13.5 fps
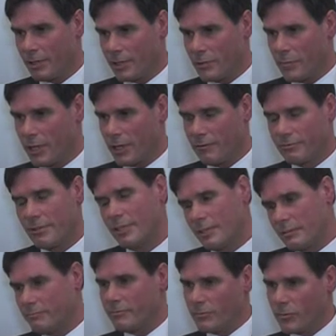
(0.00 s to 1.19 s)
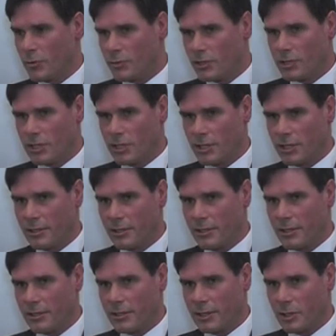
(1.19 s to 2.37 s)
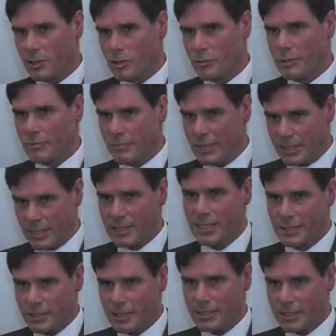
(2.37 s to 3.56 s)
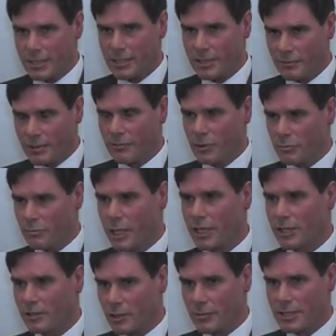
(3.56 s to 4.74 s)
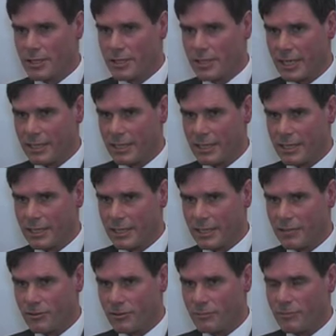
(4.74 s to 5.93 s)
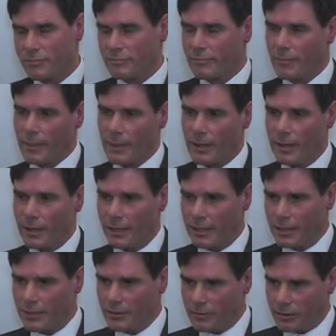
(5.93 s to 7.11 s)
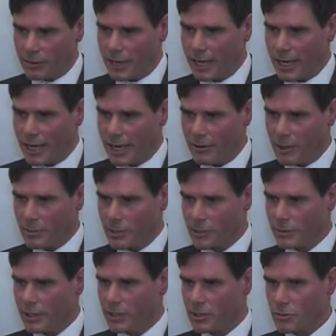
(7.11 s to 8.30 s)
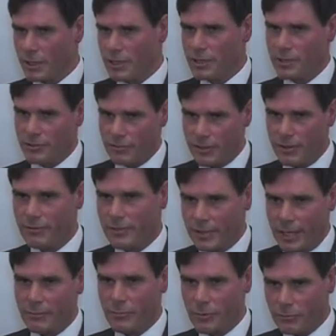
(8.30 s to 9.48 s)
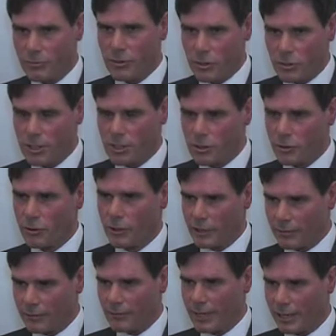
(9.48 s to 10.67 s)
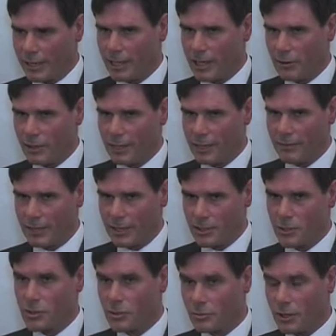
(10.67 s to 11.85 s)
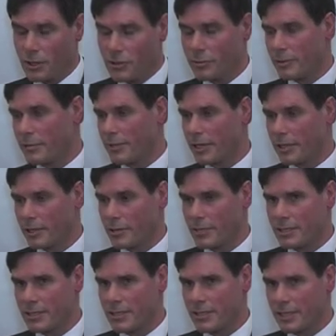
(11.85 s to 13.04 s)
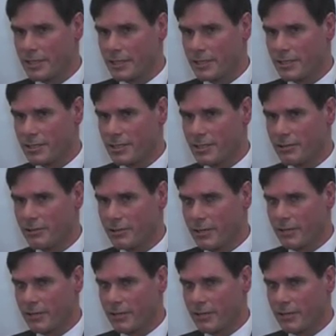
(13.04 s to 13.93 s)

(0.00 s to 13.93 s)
and above, we're pretty certain that there's going to be metastatic disease, even if it's micrometastatic disease. In the grey area between 20 to 50, then we're usually talking of fairly locally advanced and possibly micrometastatic disease.